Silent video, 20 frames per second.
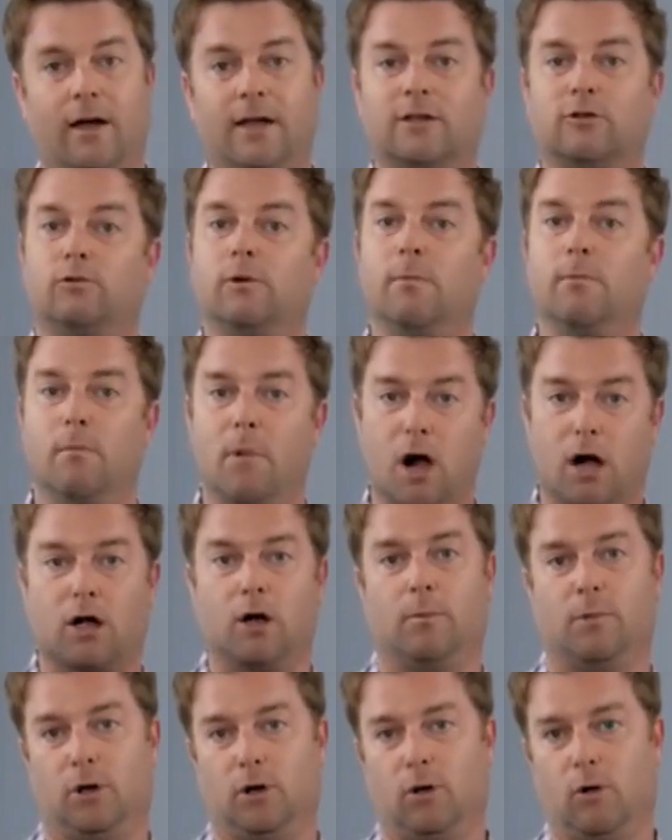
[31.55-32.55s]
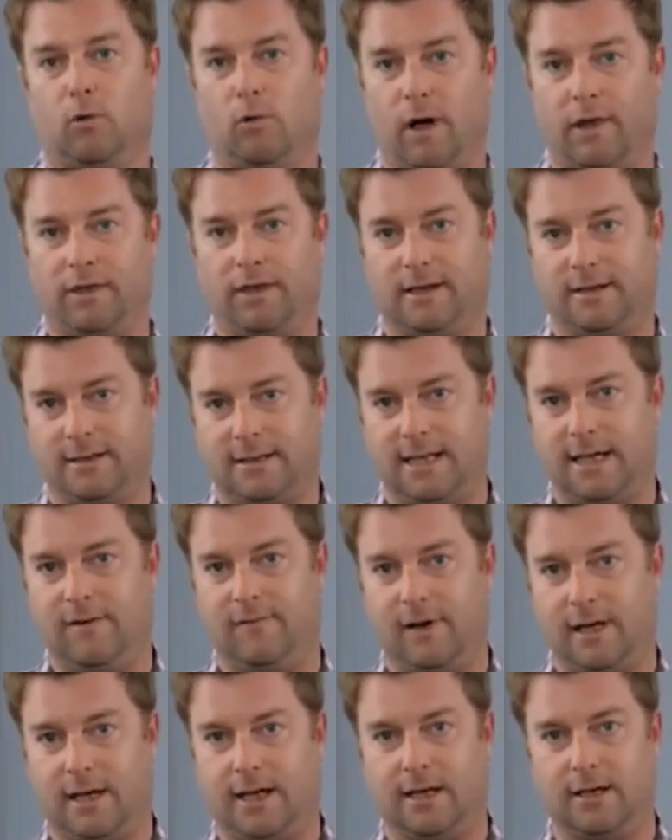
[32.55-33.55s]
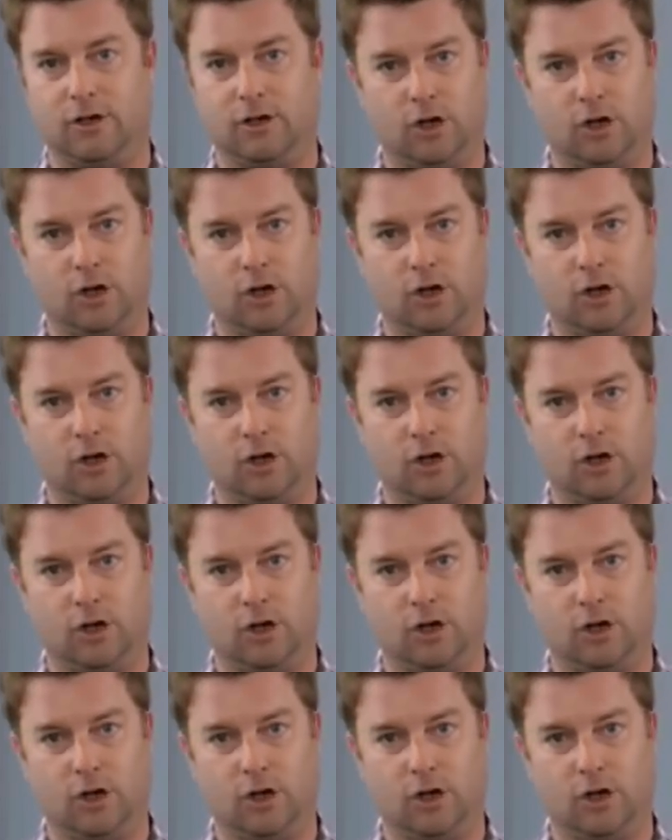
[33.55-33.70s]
it's remarkable what this TV can